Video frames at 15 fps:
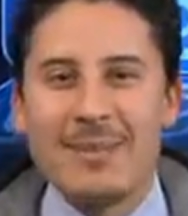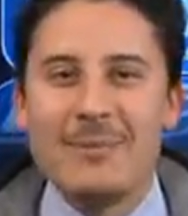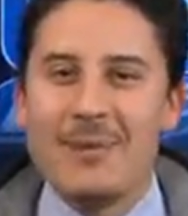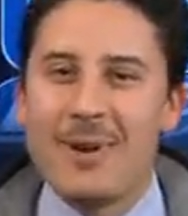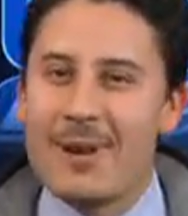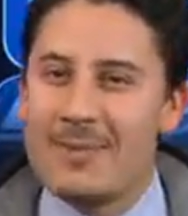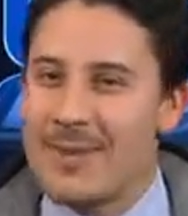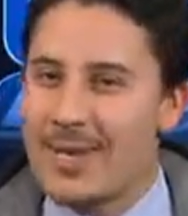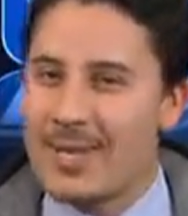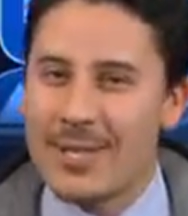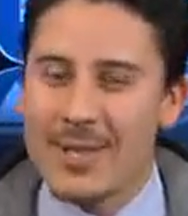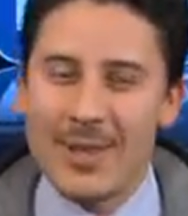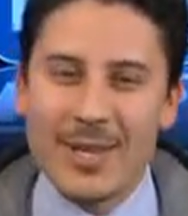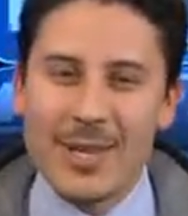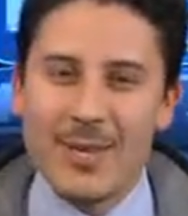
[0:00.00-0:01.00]
You want to make
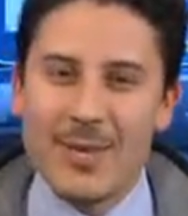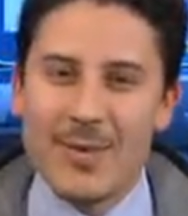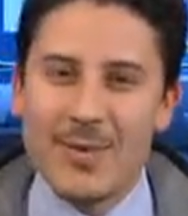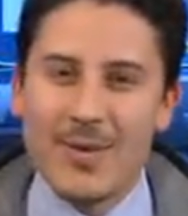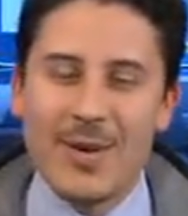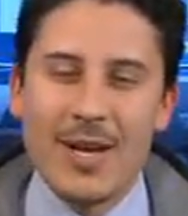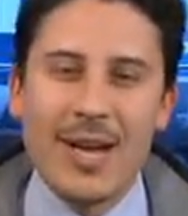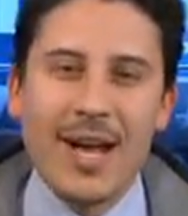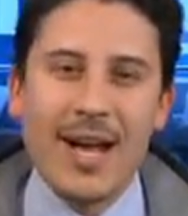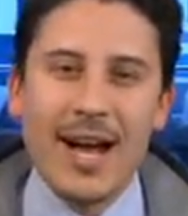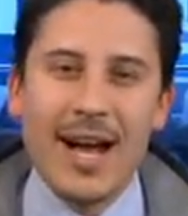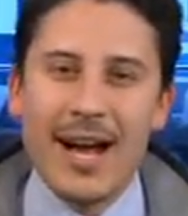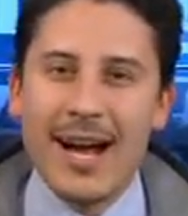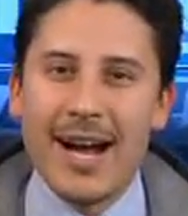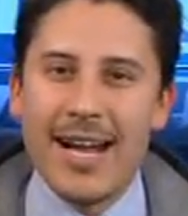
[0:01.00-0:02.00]
sure that
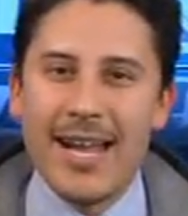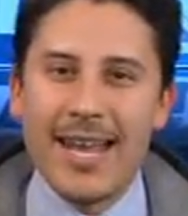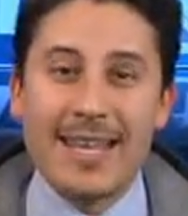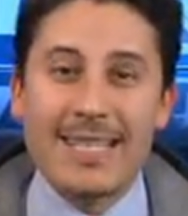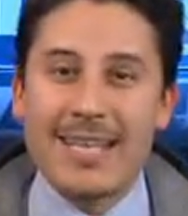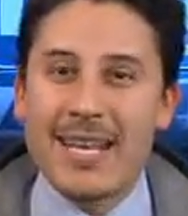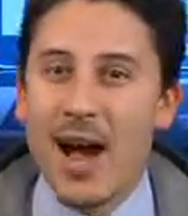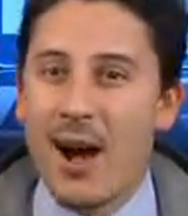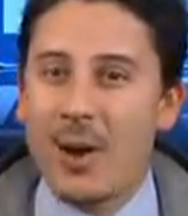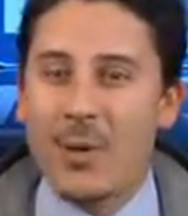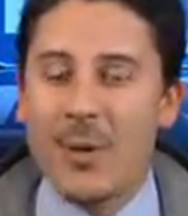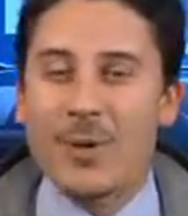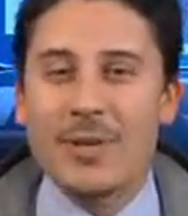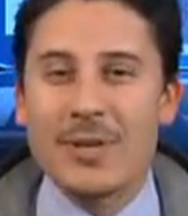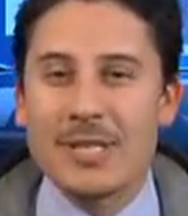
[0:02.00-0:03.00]
it isn't
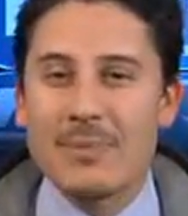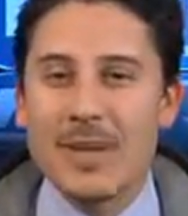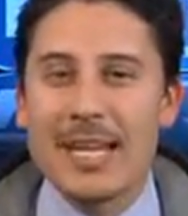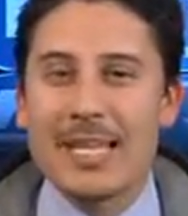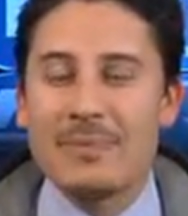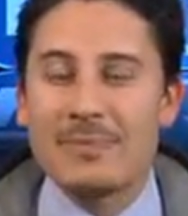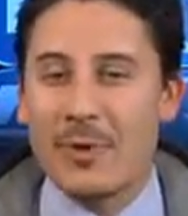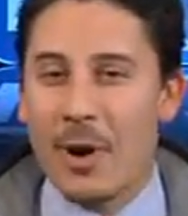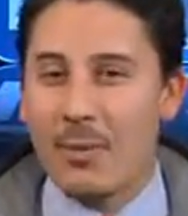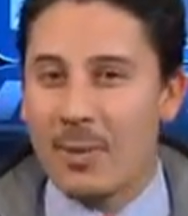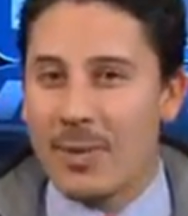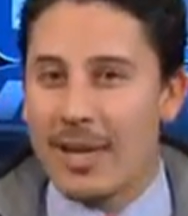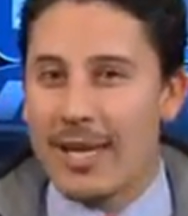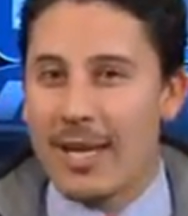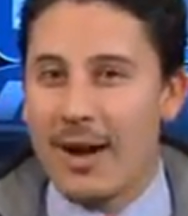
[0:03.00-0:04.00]
awkward. Trust me, it is
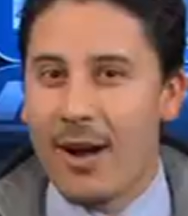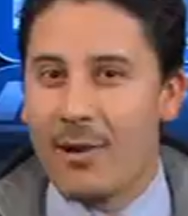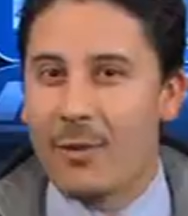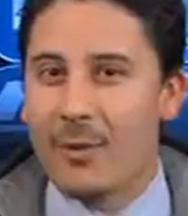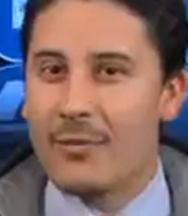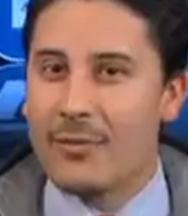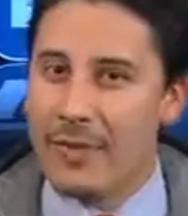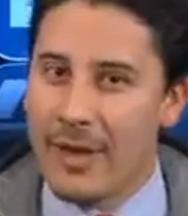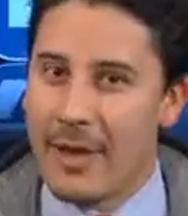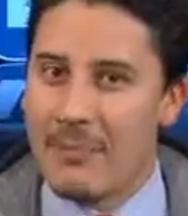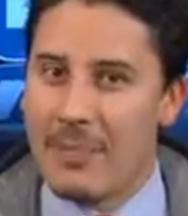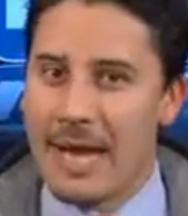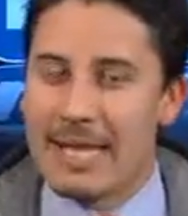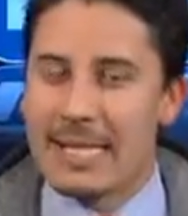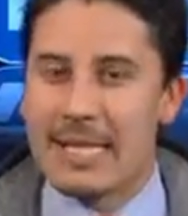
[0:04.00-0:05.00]
probably awkward for
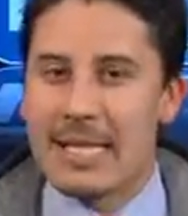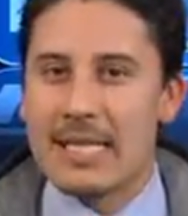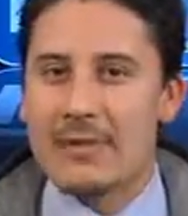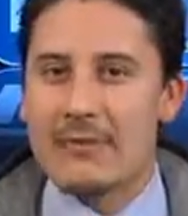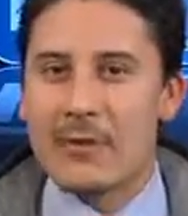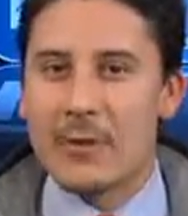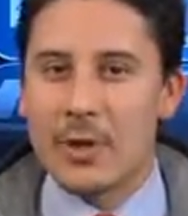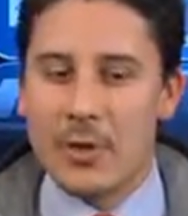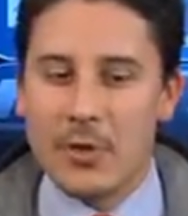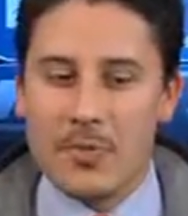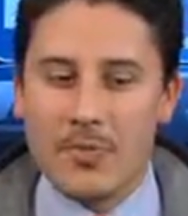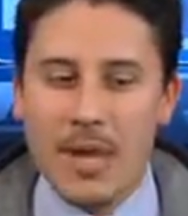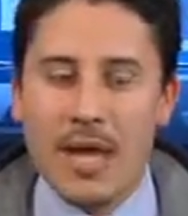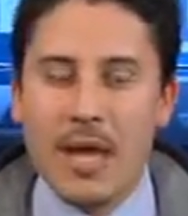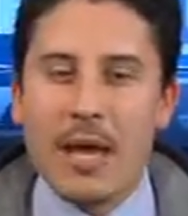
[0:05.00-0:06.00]
them as it is for
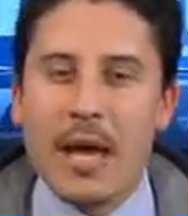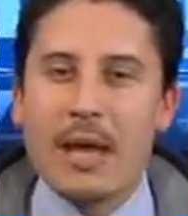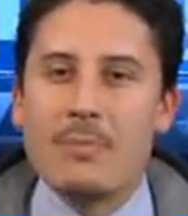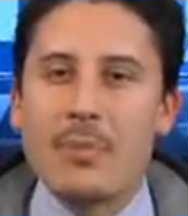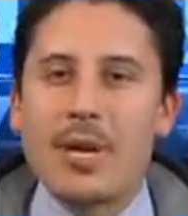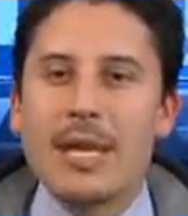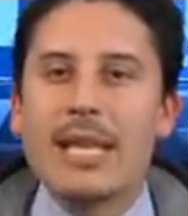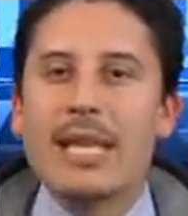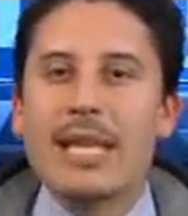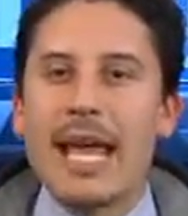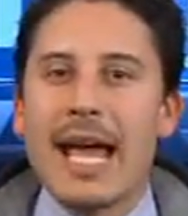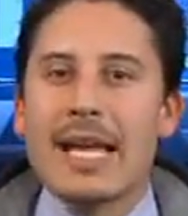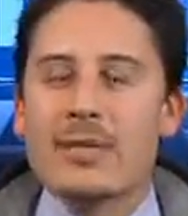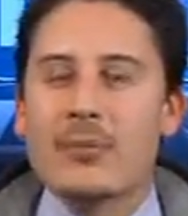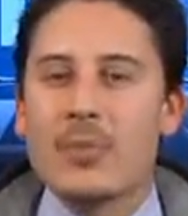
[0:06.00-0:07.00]
you, and breaking
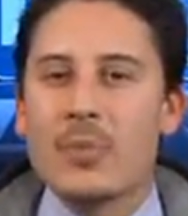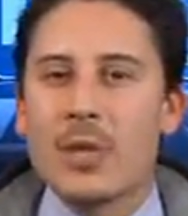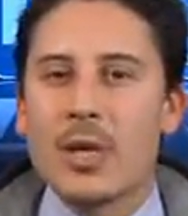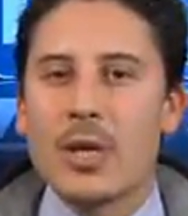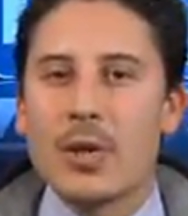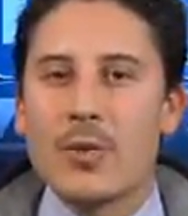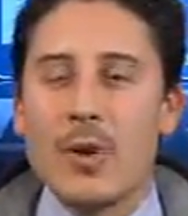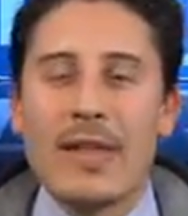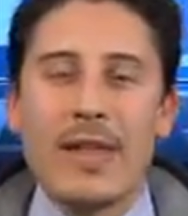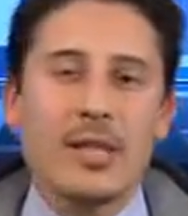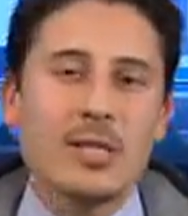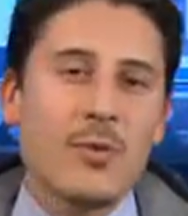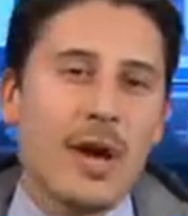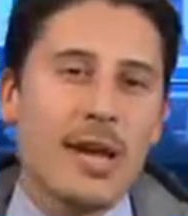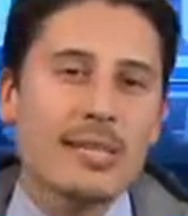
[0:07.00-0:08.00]
the ice will be a good way.
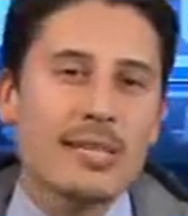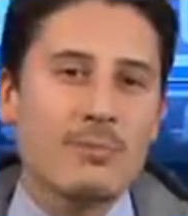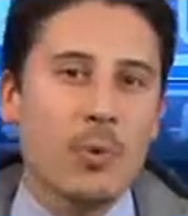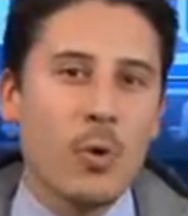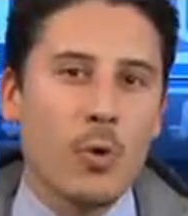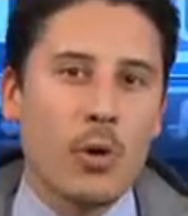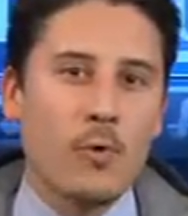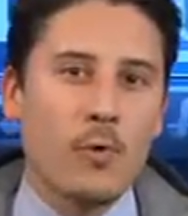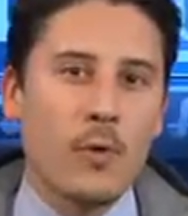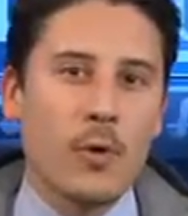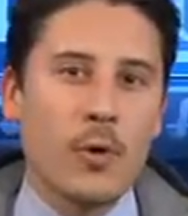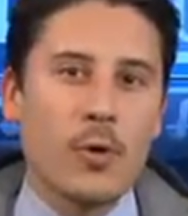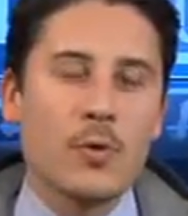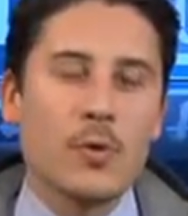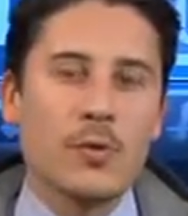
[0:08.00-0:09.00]
That's why it's important
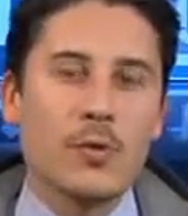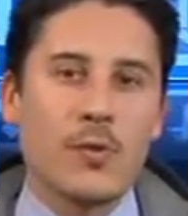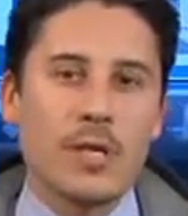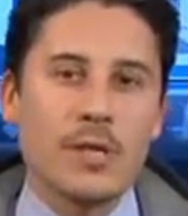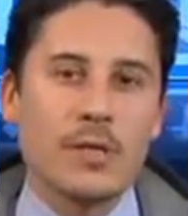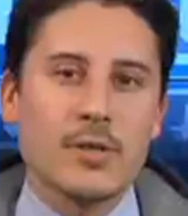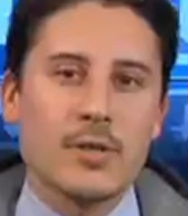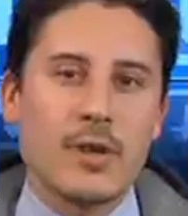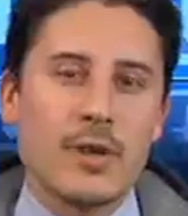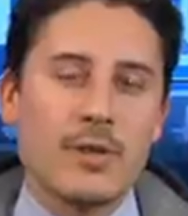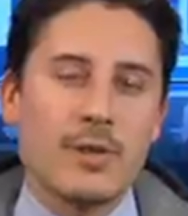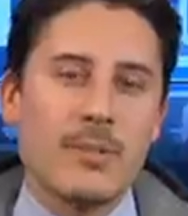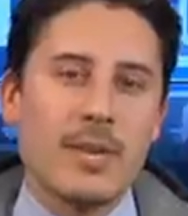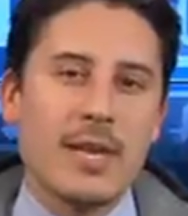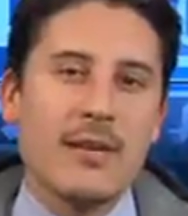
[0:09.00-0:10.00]
for you to do research on them.